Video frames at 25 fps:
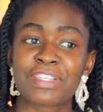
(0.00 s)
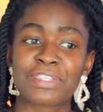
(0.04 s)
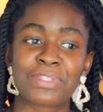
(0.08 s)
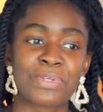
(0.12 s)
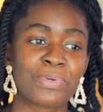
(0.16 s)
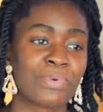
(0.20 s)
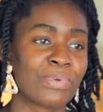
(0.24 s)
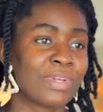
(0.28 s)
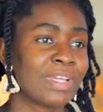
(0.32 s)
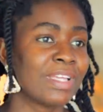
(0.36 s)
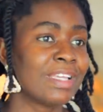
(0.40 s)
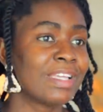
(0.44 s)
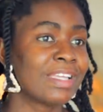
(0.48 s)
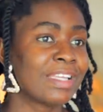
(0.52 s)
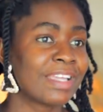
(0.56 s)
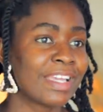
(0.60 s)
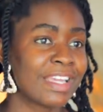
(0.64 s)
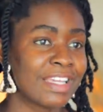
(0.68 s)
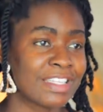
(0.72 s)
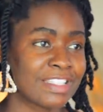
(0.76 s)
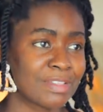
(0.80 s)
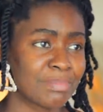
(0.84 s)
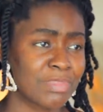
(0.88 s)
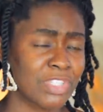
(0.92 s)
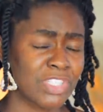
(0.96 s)
So in
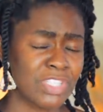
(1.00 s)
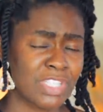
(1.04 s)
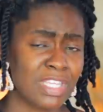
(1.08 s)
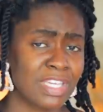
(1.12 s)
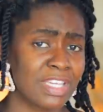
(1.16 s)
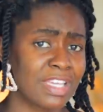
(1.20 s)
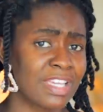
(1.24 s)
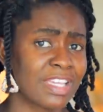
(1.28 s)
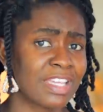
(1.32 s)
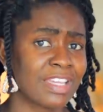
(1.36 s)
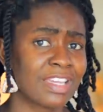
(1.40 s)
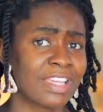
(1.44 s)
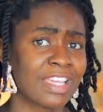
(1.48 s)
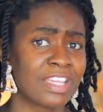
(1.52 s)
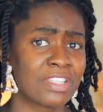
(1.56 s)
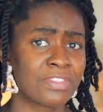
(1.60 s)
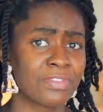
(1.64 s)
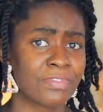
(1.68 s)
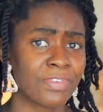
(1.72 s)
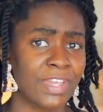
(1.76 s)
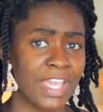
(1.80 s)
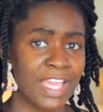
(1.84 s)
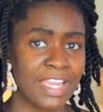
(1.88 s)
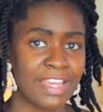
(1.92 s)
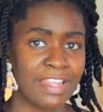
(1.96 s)
case, I'm just thinking, in
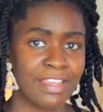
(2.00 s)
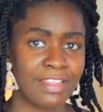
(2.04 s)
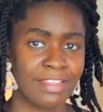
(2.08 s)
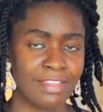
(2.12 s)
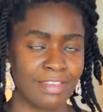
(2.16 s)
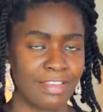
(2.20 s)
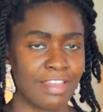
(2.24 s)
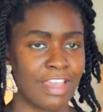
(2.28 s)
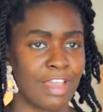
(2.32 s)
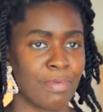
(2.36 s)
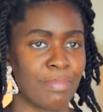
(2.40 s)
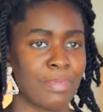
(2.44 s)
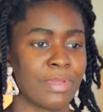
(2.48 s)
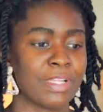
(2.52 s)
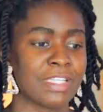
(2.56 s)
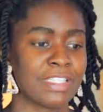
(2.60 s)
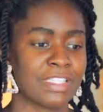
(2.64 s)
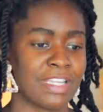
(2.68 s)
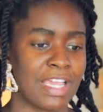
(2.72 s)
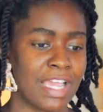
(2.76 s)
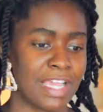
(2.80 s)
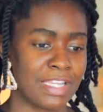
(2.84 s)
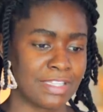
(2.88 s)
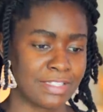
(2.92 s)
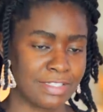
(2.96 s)
case if anything happens,
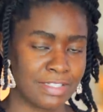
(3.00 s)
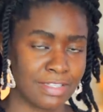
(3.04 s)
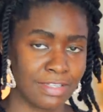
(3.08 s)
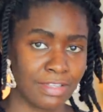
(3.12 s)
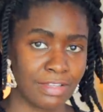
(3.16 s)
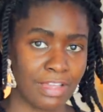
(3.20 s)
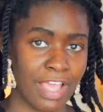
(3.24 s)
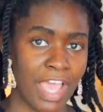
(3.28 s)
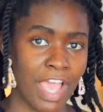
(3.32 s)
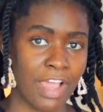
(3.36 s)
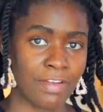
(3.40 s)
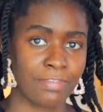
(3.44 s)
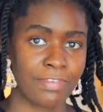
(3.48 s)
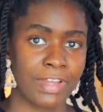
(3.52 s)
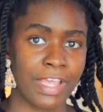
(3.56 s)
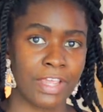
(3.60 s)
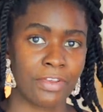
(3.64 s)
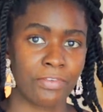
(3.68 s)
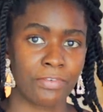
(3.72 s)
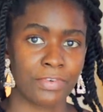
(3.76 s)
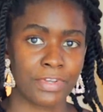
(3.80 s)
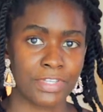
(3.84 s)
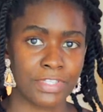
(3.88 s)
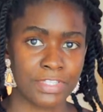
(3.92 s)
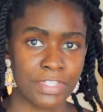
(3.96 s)
I still have like
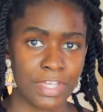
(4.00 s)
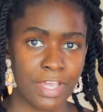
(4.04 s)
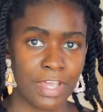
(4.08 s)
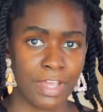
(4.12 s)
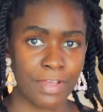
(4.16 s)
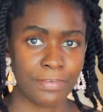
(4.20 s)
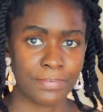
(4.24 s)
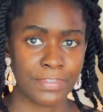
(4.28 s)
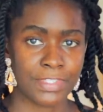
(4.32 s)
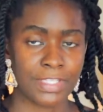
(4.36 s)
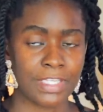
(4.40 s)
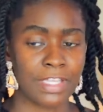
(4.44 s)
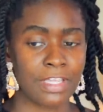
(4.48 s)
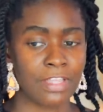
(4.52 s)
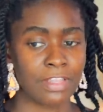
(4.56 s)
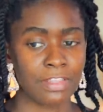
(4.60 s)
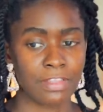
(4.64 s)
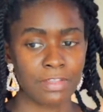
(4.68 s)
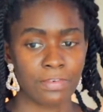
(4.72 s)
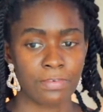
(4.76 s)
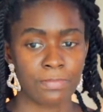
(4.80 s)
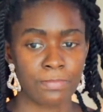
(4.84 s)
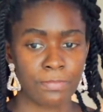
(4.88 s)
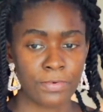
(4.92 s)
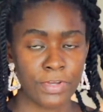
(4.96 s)
reserves in
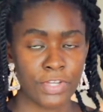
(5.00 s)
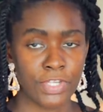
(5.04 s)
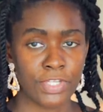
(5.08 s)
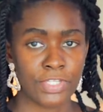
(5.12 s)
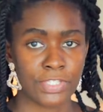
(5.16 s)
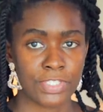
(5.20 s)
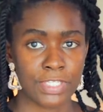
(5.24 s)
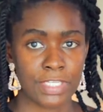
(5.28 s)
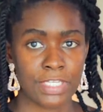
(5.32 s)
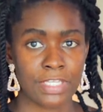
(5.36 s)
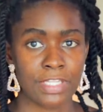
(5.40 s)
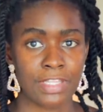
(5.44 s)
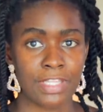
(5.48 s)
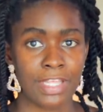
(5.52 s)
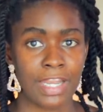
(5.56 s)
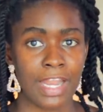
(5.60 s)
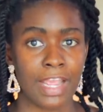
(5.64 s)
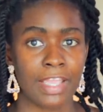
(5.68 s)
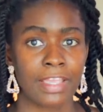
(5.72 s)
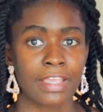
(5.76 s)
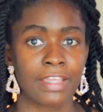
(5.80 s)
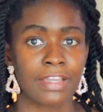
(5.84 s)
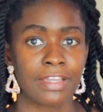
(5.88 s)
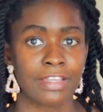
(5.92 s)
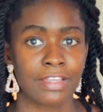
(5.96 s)
the freezer that
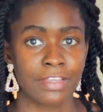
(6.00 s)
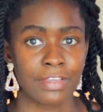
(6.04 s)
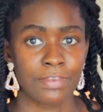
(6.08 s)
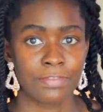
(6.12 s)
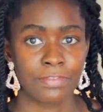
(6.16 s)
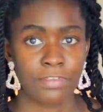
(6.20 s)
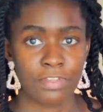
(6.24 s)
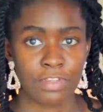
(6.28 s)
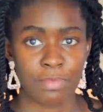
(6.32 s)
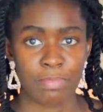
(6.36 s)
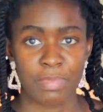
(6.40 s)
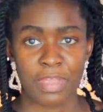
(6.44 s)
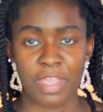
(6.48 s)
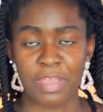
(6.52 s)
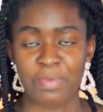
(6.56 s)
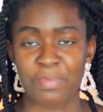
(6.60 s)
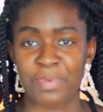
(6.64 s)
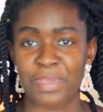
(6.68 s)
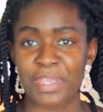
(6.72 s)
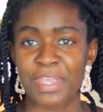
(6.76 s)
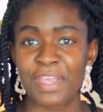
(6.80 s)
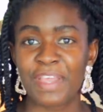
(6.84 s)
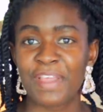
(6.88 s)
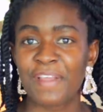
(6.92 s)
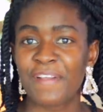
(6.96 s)
I can give to the
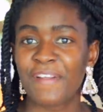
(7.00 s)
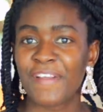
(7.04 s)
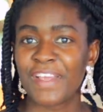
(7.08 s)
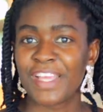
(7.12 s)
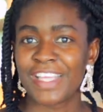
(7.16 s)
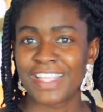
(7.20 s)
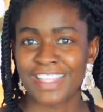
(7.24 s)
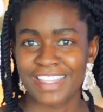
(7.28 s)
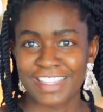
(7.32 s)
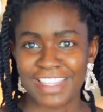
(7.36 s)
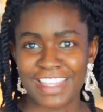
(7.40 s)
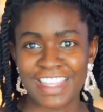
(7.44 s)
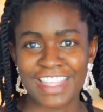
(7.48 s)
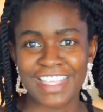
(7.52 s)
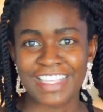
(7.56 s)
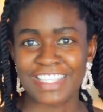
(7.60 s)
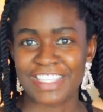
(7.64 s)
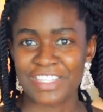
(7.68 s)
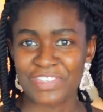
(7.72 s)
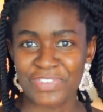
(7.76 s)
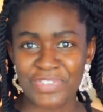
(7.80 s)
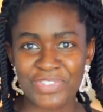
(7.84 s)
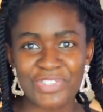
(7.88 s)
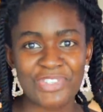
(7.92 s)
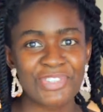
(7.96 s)
baby this
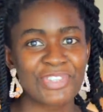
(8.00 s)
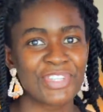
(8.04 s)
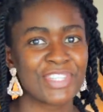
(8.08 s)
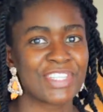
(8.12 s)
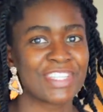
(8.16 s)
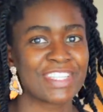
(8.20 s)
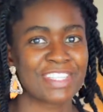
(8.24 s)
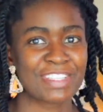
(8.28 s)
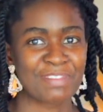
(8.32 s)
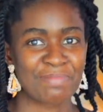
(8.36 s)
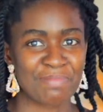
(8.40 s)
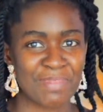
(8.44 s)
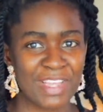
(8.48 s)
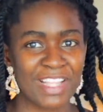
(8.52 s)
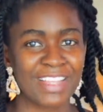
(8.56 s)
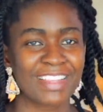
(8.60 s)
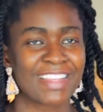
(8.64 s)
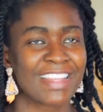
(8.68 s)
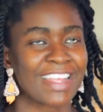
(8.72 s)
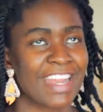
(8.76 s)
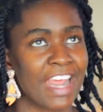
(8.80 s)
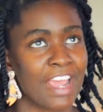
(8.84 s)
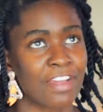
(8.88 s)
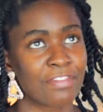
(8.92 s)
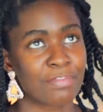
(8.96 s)
nutritious milk
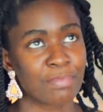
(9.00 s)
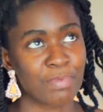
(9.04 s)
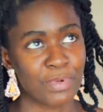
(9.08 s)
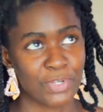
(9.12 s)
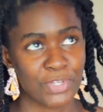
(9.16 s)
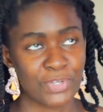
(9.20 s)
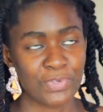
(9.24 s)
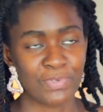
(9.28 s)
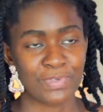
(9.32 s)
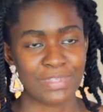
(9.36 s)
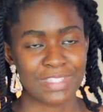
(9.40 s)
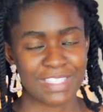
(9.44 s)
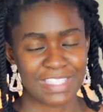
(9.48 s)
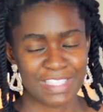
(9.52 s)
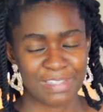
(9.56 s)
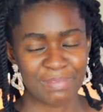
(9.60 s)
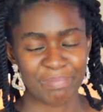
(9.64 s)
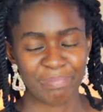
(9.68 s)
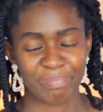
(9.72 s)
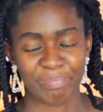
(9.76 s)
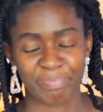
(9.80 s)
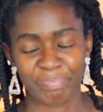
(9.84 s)
that I've produced.